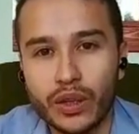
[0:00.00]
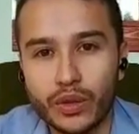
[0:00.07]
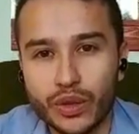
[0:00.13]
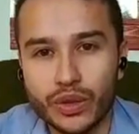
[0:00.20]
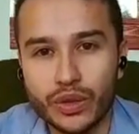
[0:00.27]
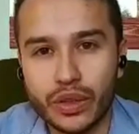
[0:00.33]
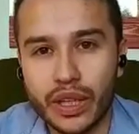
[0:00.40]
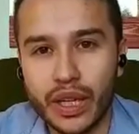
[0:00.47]

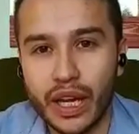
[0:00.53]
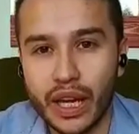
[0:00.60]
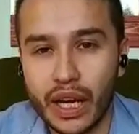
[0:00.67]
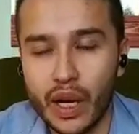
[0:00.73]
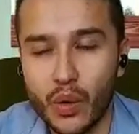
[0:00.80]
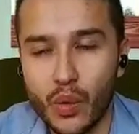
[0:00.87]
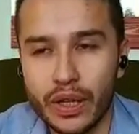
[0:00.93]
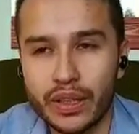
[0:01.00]
culture, the
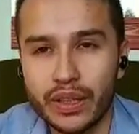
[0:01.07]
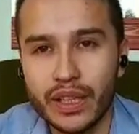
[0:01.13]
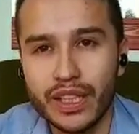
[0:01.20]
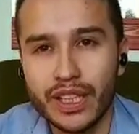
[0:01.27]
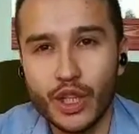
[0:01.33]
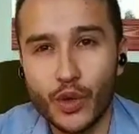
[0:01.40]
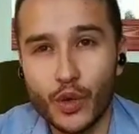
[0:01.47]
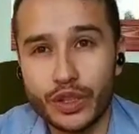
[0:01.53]
Hungarian one,
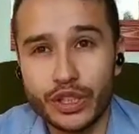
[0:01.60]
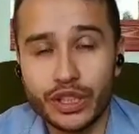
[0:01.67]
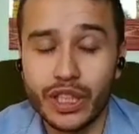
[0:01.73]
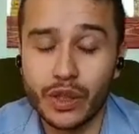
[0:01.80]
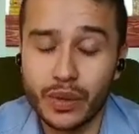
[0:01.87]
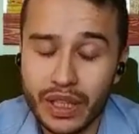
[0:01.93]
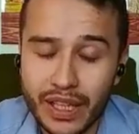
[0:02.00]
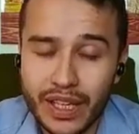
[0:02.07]
which is a
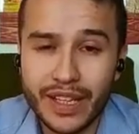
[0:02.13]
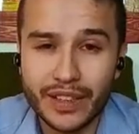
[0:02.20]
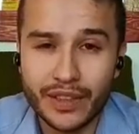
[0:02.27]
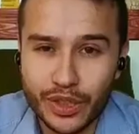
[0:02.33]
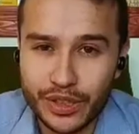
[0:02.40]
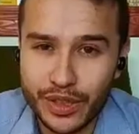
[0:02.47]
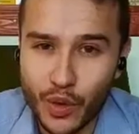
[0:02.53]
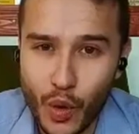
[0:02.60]
really
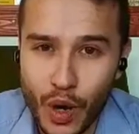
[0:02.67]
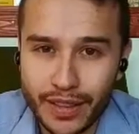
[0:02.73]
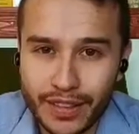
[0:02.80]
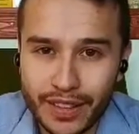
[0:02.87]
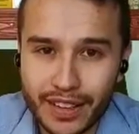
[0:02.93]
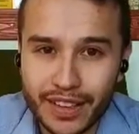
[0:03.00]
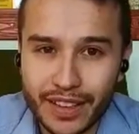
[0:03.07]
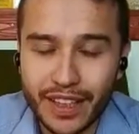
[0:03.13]
interesting one,
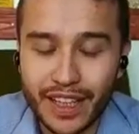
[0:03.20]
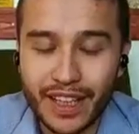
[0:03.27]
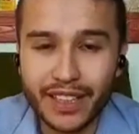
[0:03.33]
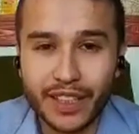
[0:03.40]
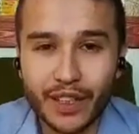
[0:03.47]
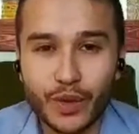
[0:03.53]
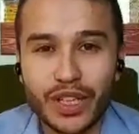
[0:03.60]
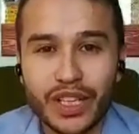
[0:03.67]

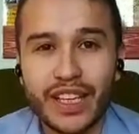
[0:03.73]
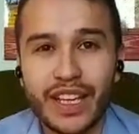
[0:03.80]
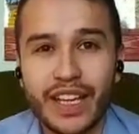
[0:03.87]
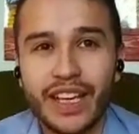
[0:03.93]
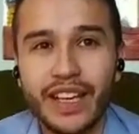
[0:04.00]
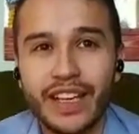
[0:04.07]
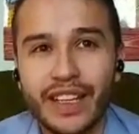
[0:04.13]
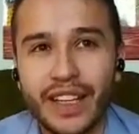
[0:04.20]
and really
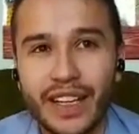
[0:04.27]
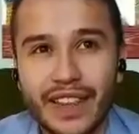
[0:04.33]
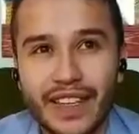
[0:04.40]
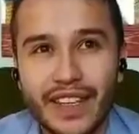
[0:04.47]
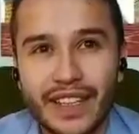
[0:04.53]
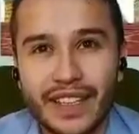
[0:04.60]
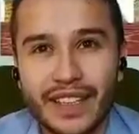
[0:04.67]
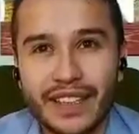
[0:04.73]
I
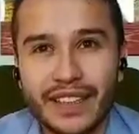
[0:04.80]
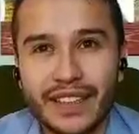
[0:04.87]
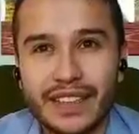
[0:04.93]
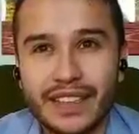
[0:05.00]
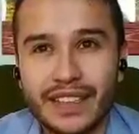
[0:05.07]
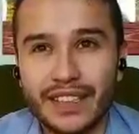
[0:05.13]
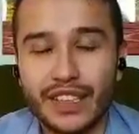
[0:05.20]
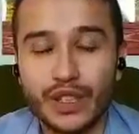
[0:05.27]
think
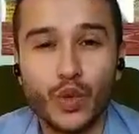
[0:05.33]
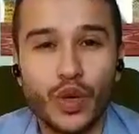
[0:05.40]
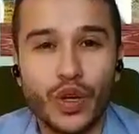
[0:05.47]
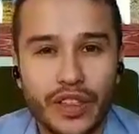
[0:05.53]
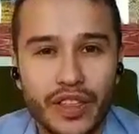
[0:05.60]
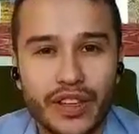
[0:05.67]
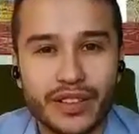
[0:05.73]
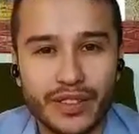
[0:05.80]
it's
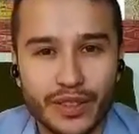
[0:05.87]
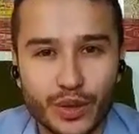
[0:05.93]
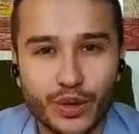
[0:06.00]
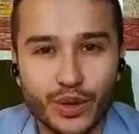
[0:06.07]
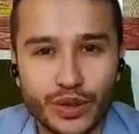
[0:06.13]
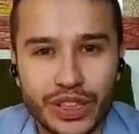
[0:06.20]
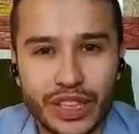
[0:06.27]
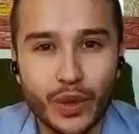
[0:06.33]
worth
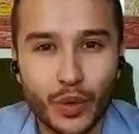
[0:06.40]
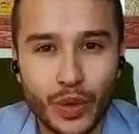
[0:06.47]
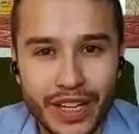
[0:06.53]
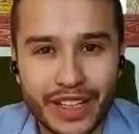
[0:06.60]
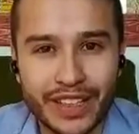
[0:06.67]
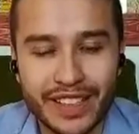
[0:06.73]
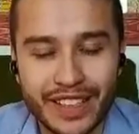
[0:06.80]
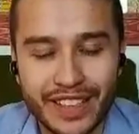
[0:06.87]
to deal with
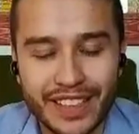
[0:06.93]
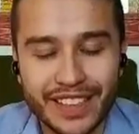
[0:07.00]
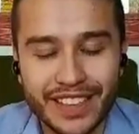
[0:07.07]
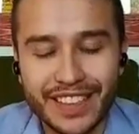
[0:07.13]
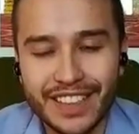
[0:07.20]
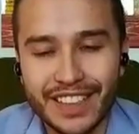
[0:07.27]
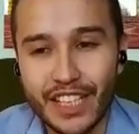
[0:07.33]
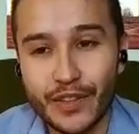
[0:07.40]
it,
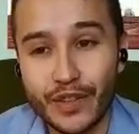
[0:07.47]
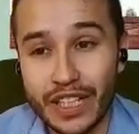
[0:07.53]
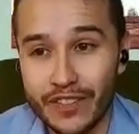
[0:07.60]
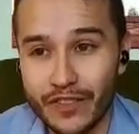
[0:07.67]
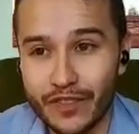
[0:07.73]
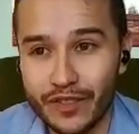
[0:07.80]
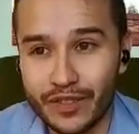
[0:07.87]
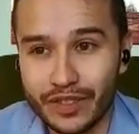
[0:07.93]
even
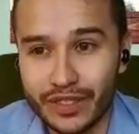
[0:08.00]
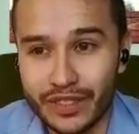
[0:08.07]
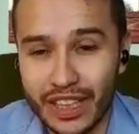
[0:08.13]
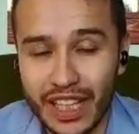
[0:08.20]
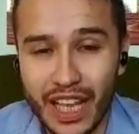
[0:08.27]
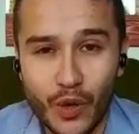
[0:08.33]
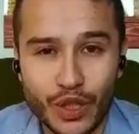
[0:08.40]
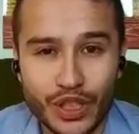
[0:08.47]
if the
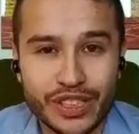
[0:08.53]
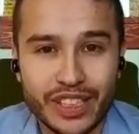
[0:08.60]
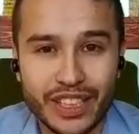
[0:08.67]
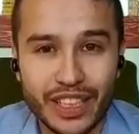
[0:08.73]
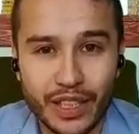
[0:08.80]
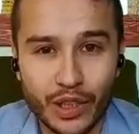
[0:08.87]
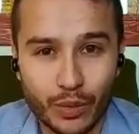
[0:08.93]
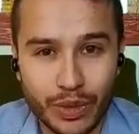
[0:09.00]
language is a
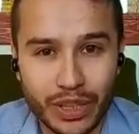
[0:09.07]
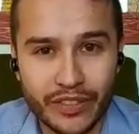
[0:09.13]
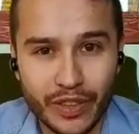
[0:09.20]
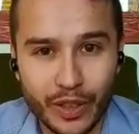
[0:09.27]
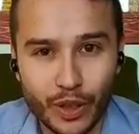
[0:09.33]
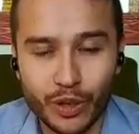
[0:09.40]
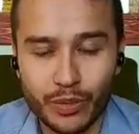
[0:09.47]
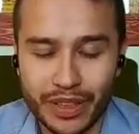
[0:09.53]
little bit
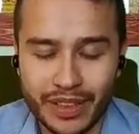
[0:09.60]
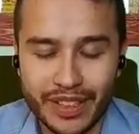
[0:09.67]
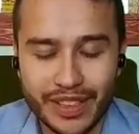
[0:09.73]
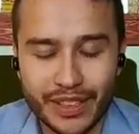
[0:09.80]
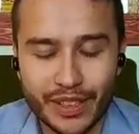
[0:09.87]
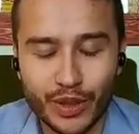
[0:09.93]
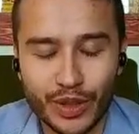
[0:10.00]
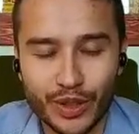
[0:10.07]
difficult, but this
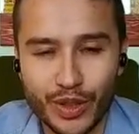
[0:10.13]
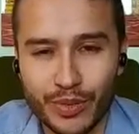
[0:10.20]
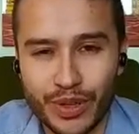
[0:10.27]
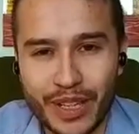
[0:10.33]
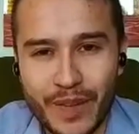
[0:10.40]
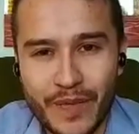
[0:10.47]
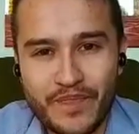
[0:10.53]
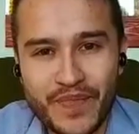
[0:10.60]
is another
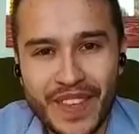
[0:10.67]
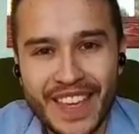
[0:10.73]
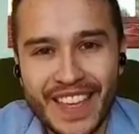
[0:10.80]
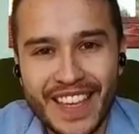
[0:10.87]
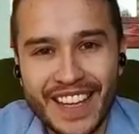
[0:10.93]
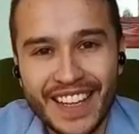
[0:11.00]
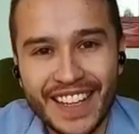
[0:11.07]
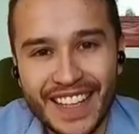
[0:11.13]
topic.
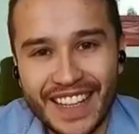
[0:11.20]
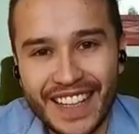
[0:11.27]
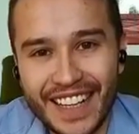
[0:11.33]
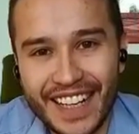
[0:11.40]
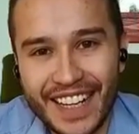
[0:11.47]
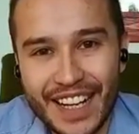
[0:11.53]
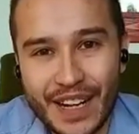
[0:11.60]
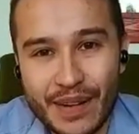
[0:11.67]

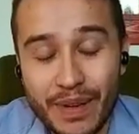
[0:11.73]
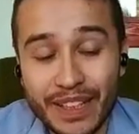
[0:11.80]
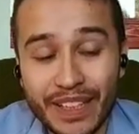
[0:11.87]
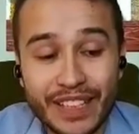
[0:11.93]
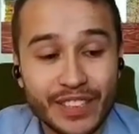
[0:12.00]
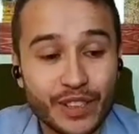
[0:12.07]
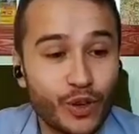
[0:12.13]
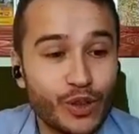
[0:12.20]
But
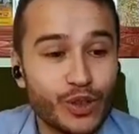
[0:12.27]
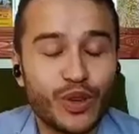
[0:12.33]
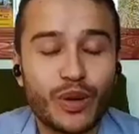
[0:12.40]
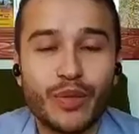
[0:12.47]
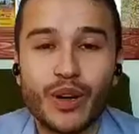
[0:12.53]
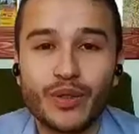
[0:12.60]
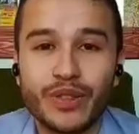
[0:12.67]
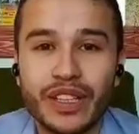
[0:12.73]
it's also
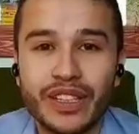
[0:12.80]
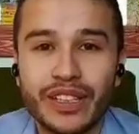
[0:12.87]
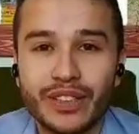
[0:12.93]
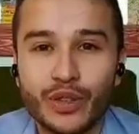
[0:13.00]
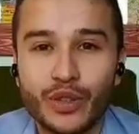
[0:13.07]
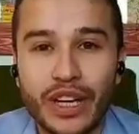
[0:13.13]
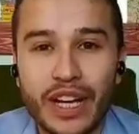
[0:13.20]
about your